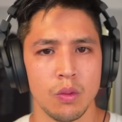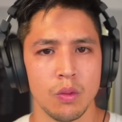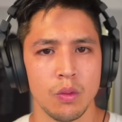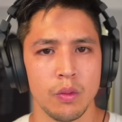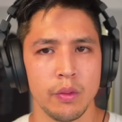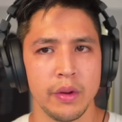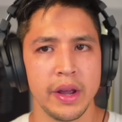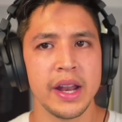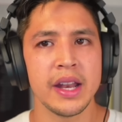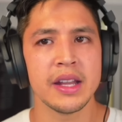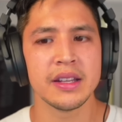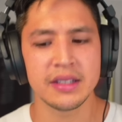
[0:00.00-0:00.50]

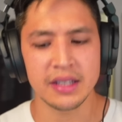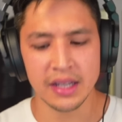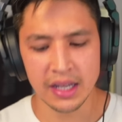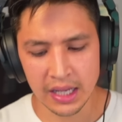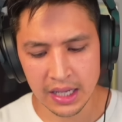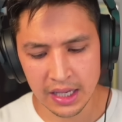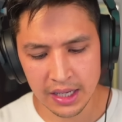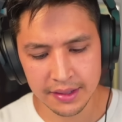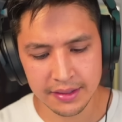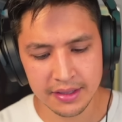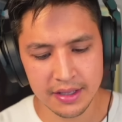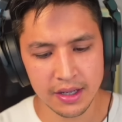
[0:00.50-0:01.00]
It is
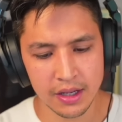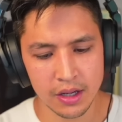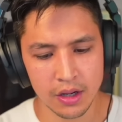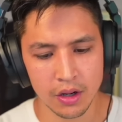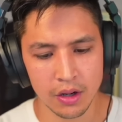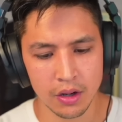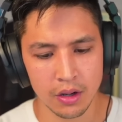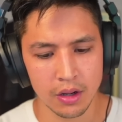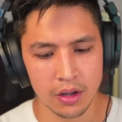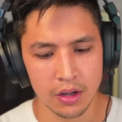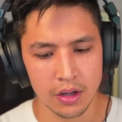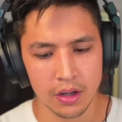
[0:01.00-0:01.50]

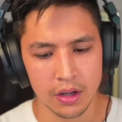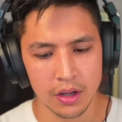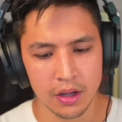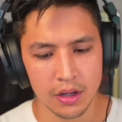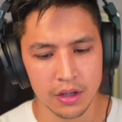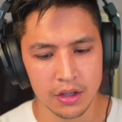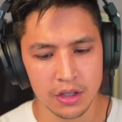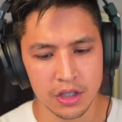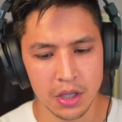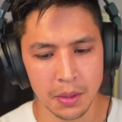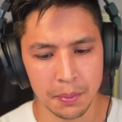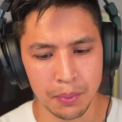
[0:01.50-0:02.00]
easier
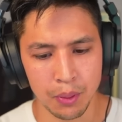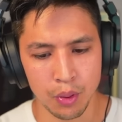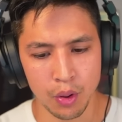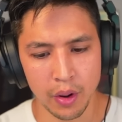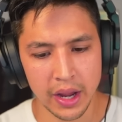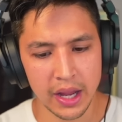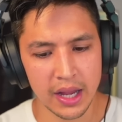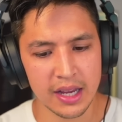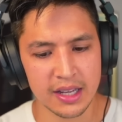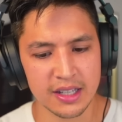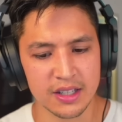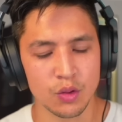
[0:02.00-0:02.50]
to
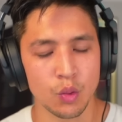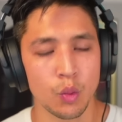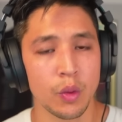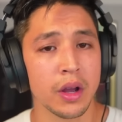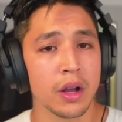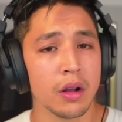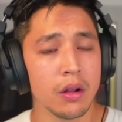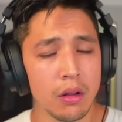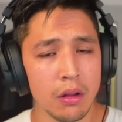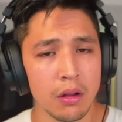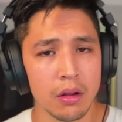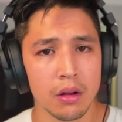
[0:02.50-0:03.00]
pray his
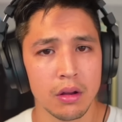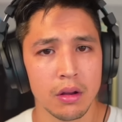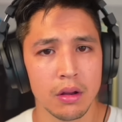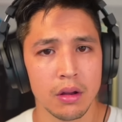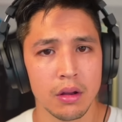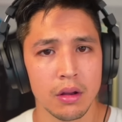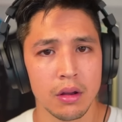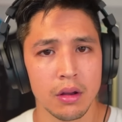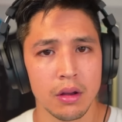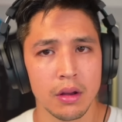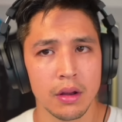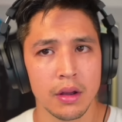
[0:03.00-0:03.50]
will
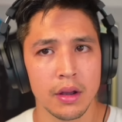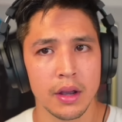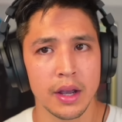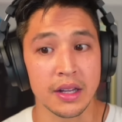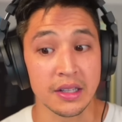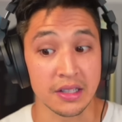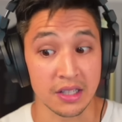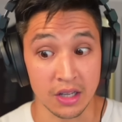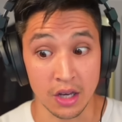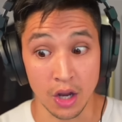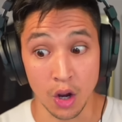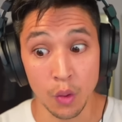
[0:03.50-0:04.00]
and
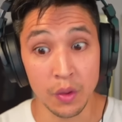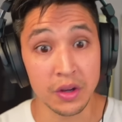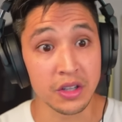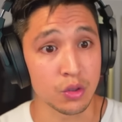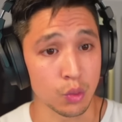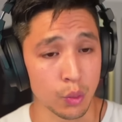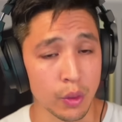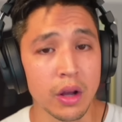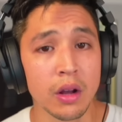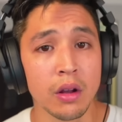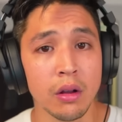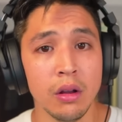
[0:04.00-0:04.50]
to know his
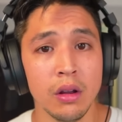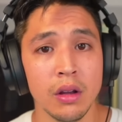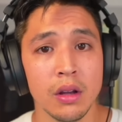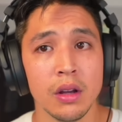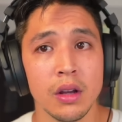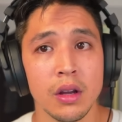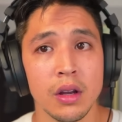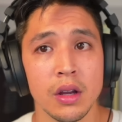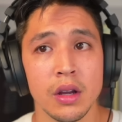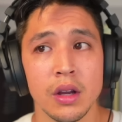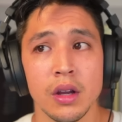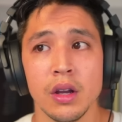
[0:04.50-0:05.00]
will
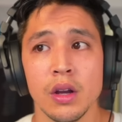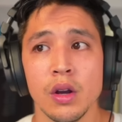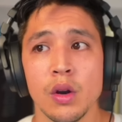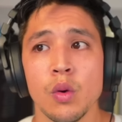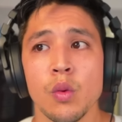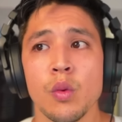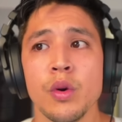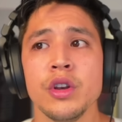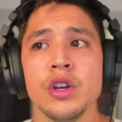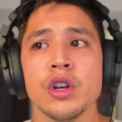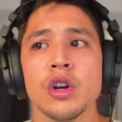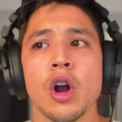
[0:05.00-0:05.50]

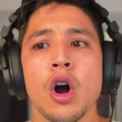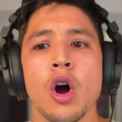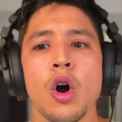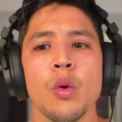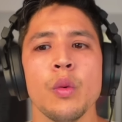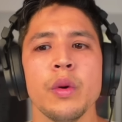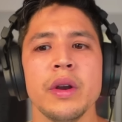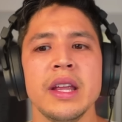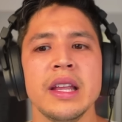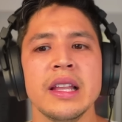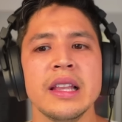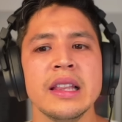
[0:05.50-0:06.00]
when you're
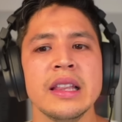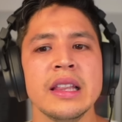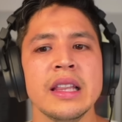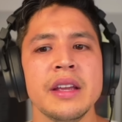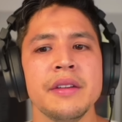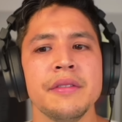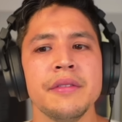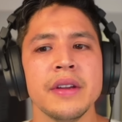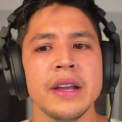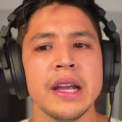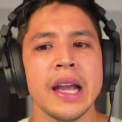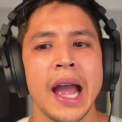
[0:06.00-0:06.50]
already
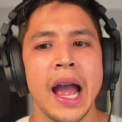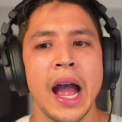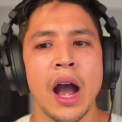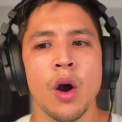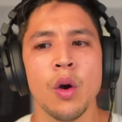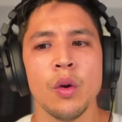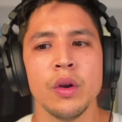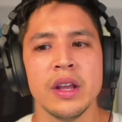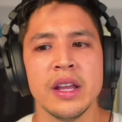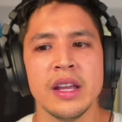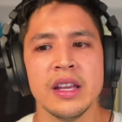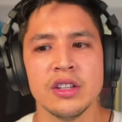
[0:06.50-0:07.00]
living
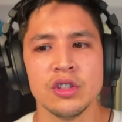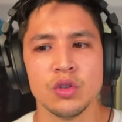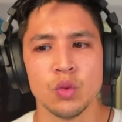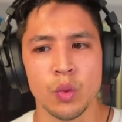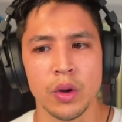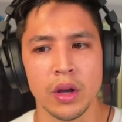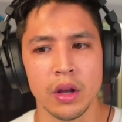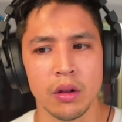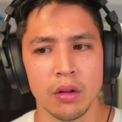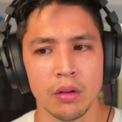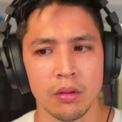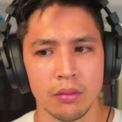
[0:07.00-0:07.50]
out his
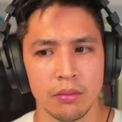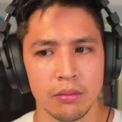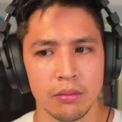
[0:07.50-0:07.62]
will.